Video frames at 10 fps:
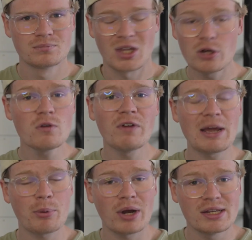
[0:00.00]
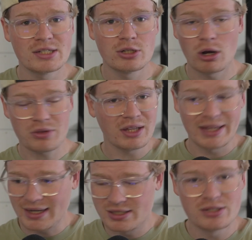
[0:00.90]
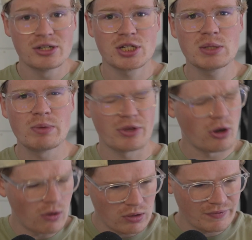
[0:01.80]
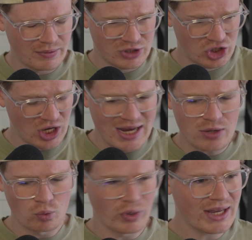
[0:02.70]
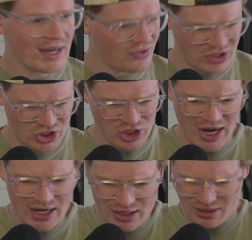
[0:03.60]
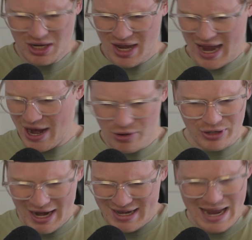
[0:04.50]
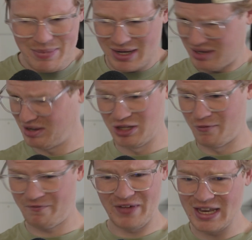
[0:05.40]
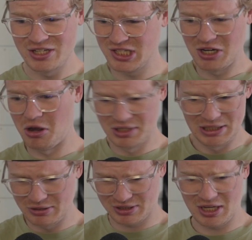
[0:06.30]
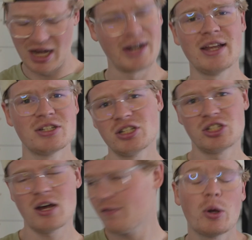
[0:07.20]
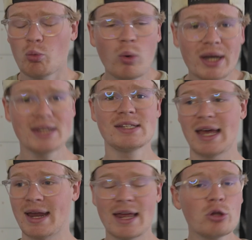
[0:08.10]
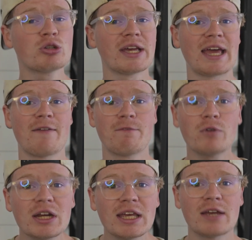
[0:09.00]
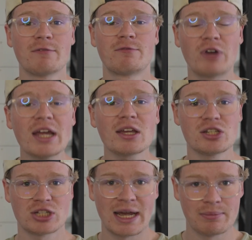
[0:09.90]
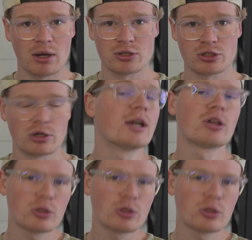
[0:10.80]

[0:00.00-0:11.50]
The new Viper ACR, the latest edition, with all of the giant wing and the giant aerodynamic little fins and all the little cut-ins and stuff. What is that? It looks like a freaking Frankenstein monster in a good